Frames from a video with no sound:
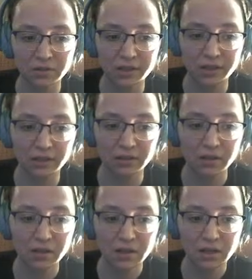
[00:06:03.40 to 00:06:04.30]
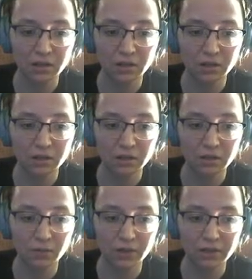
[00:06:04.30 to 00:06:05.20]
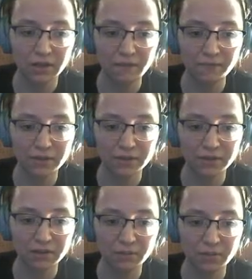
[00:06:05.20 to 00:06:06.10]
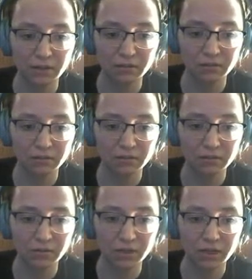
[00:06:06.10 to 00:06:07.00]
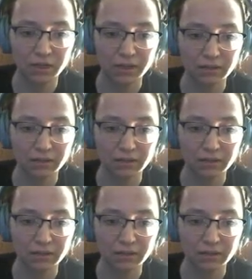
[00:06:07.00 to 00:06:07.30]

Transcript: together. When night falls, enter the mountain. Okay.